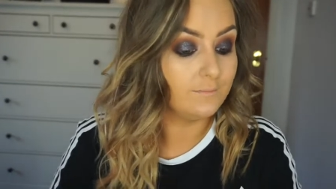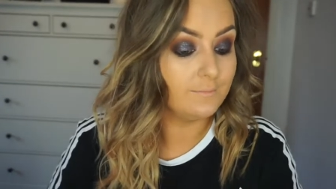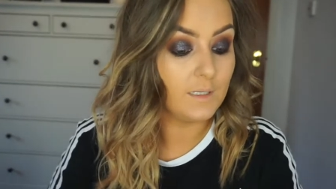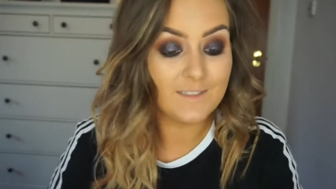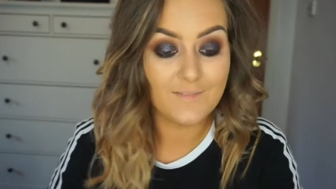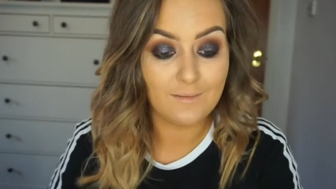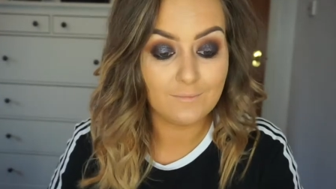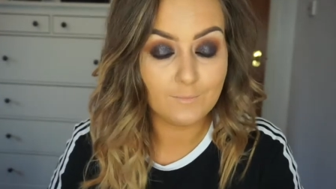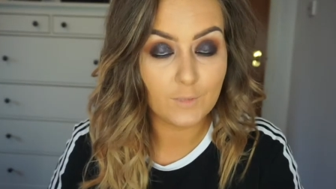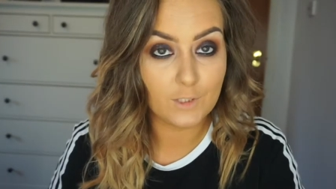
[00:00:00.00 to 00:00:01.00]
But it's fine.
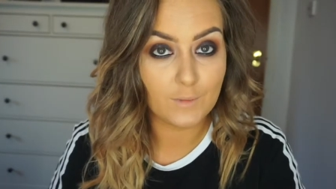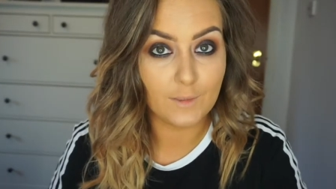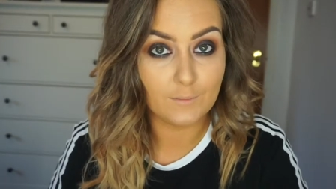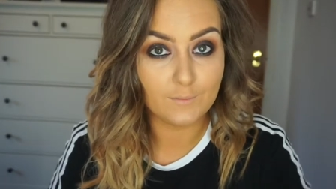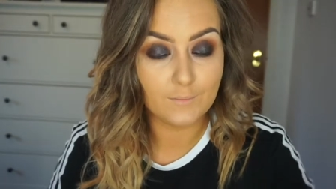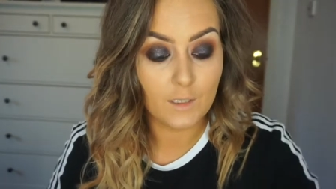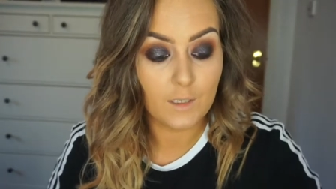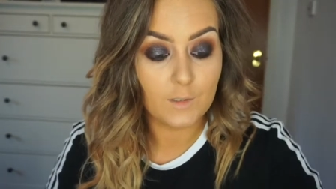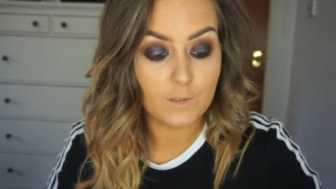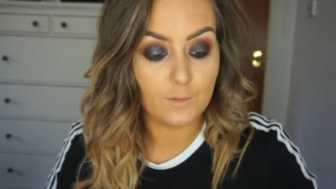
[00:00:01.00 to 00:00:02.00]
I can do with that.
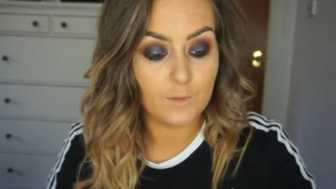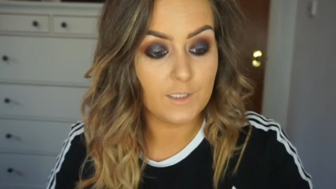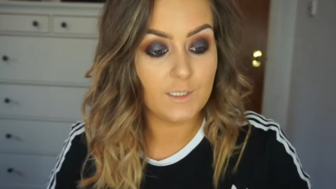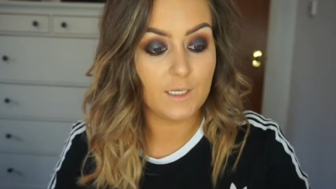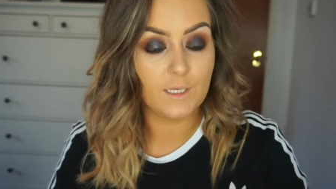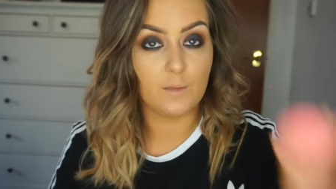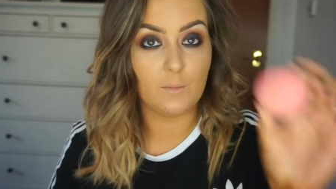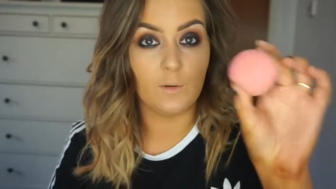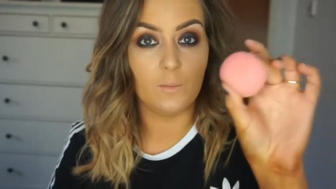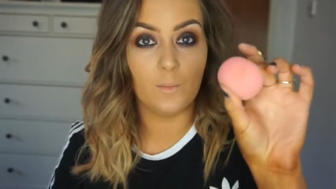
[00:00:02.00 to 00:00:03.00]
So, I'm going to take the
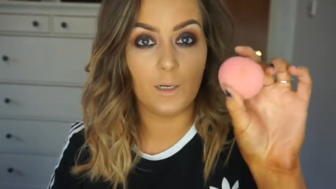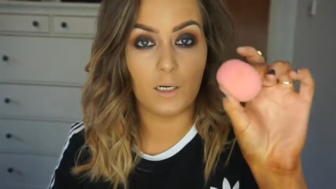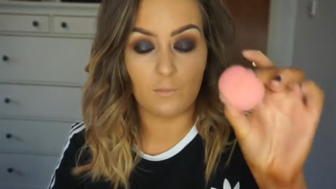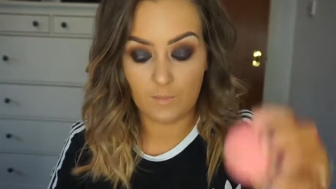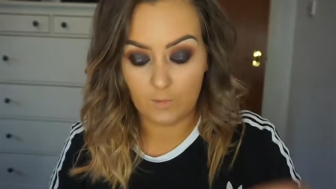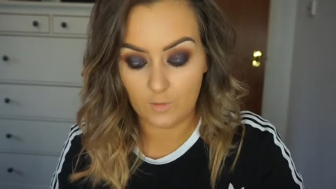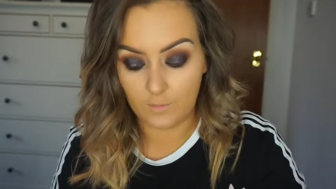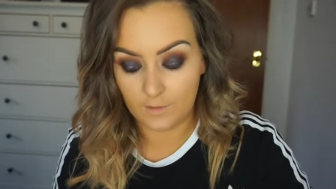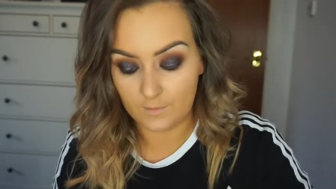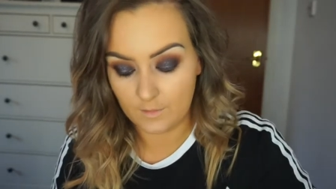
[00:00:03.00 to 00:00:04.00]
bottom part of my Beauty
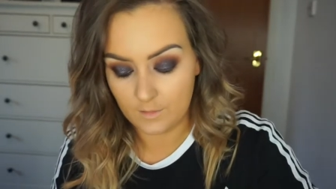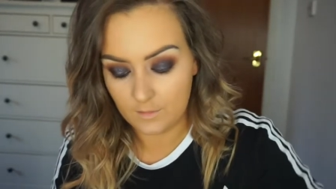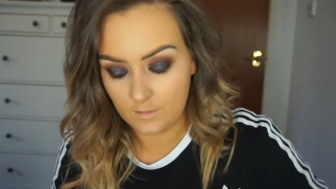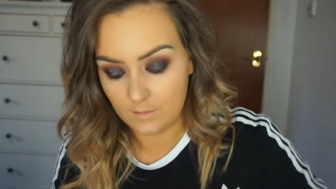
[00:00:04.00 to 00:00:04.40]
Blender.